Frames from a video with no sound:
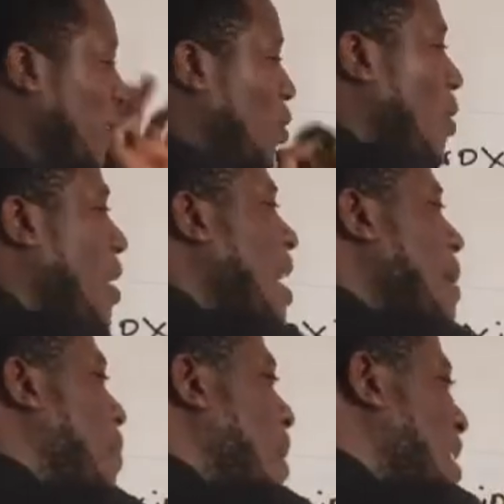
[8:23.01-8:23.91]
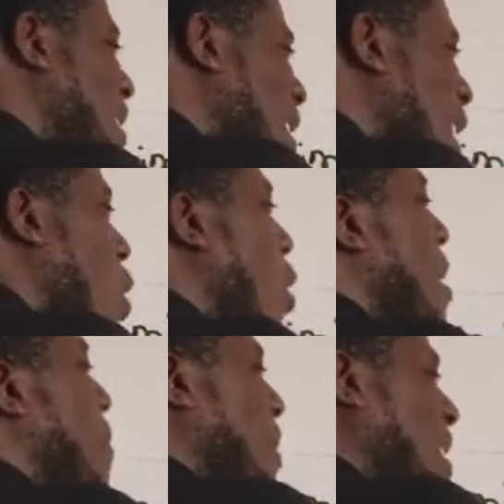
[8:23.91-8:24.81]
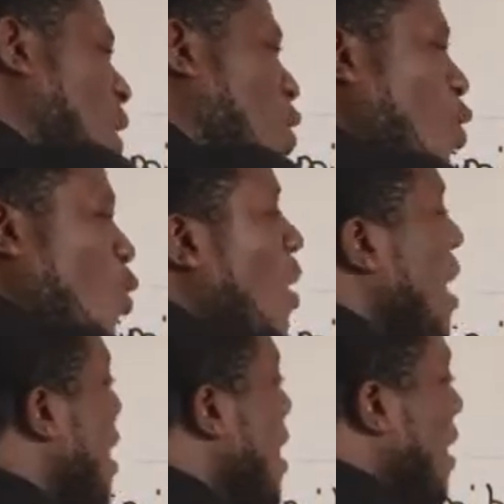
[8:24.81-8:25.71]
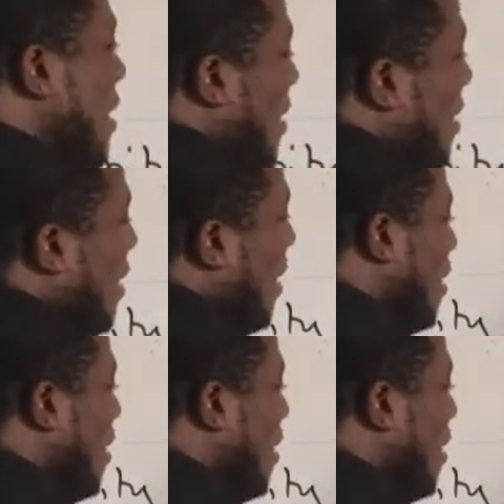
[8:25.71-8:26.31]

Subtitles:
So replacing or repeating new is